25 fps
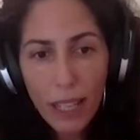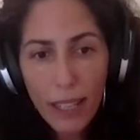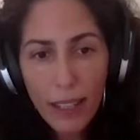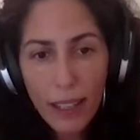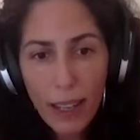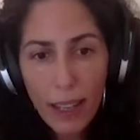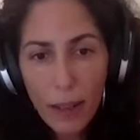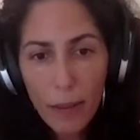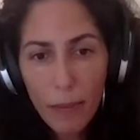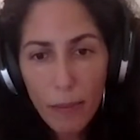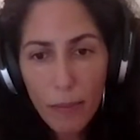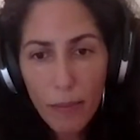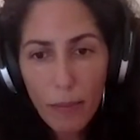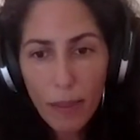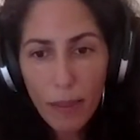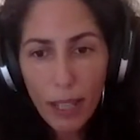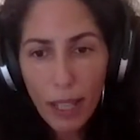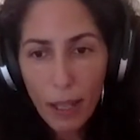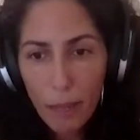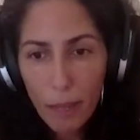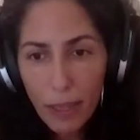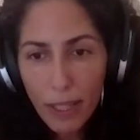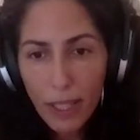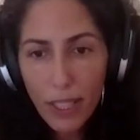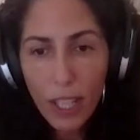I'm
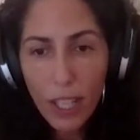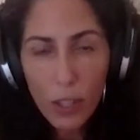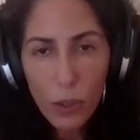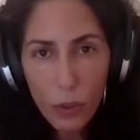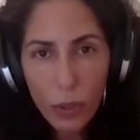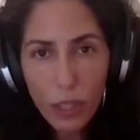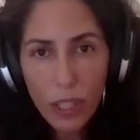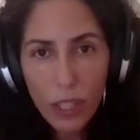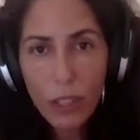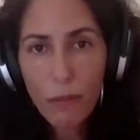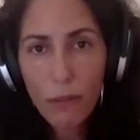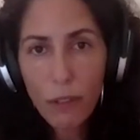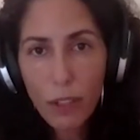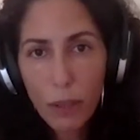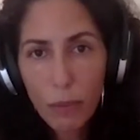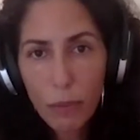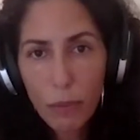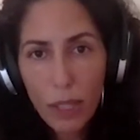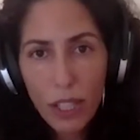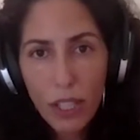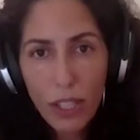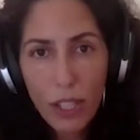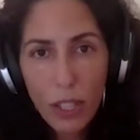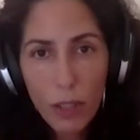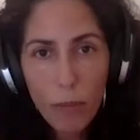in touch with different
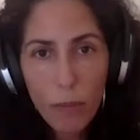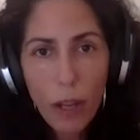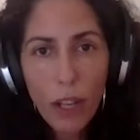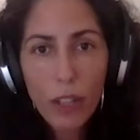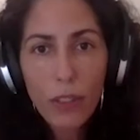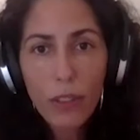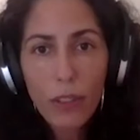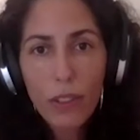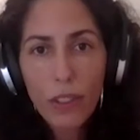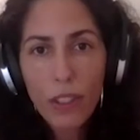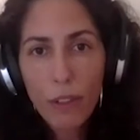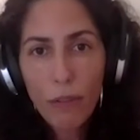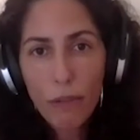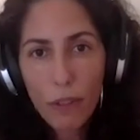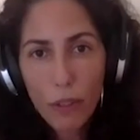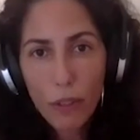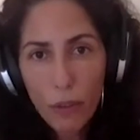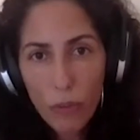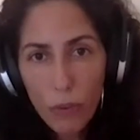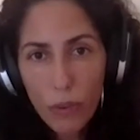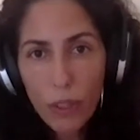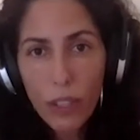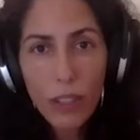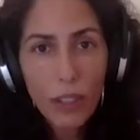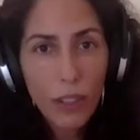business models, different
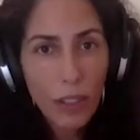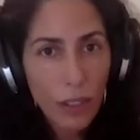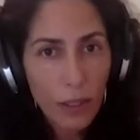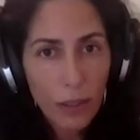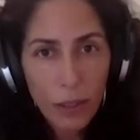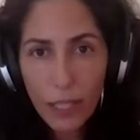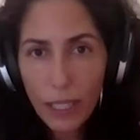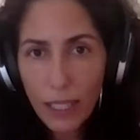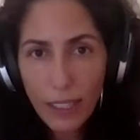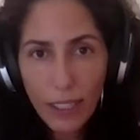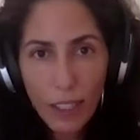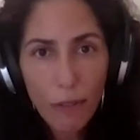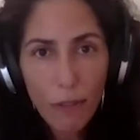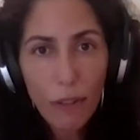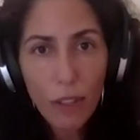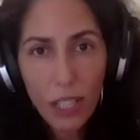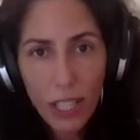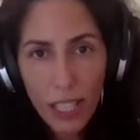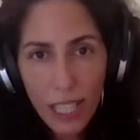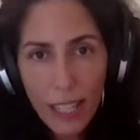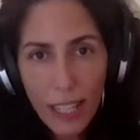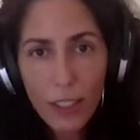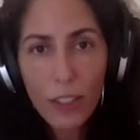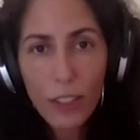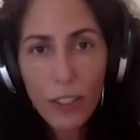different
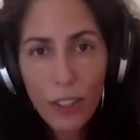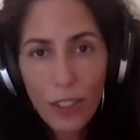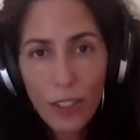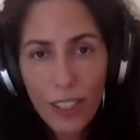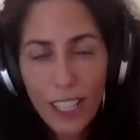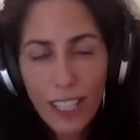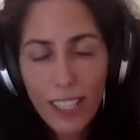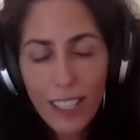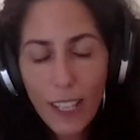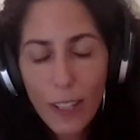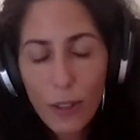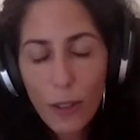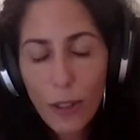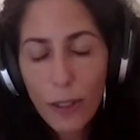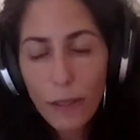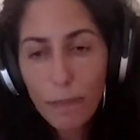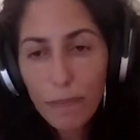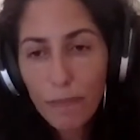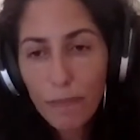sectors, etc.